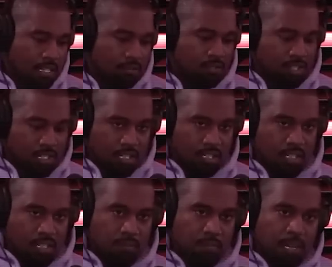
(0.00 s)
I'm just here to
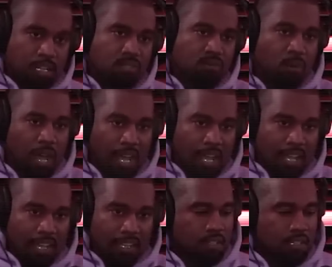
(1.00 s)
express why
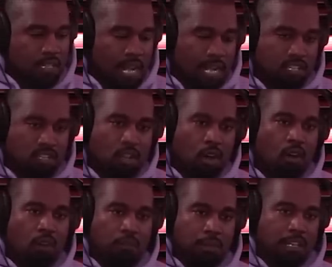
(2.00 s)
God has
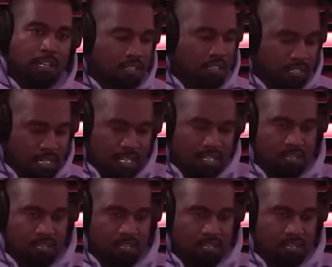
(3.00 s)
called me to take this